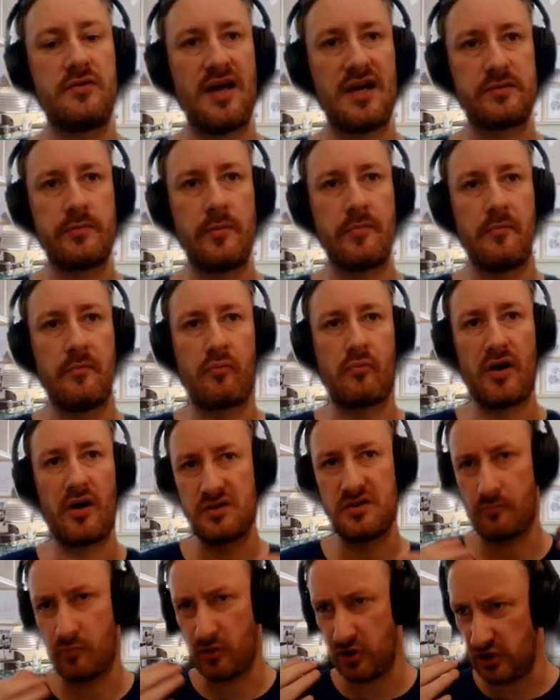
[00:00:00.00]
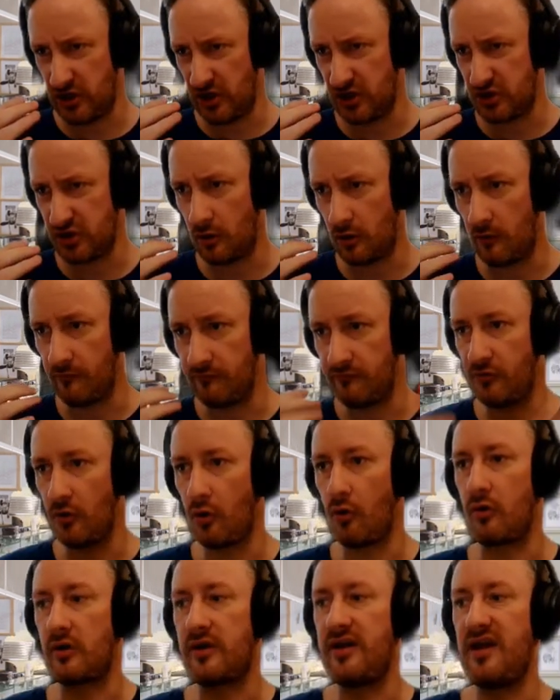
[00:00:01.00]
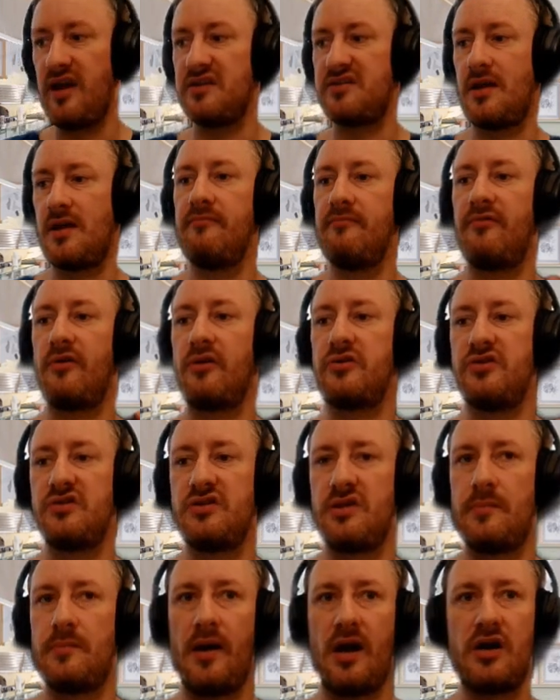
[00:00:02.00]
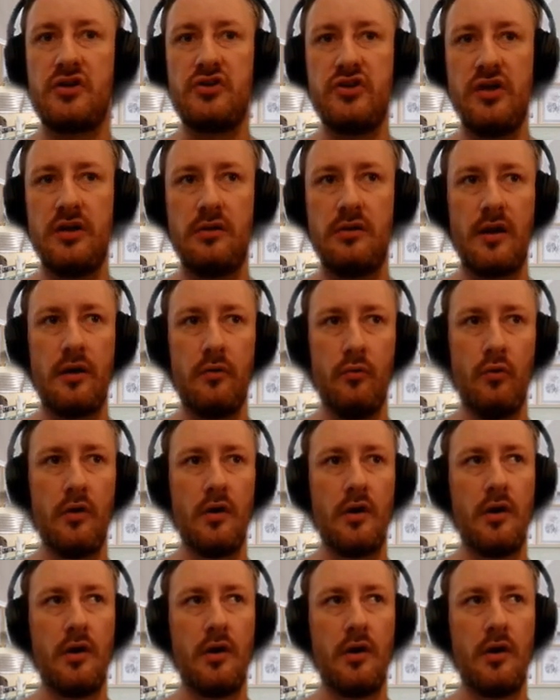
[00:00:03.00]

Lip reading: asking about price appreciation of DOT or KSM versus a parachain now,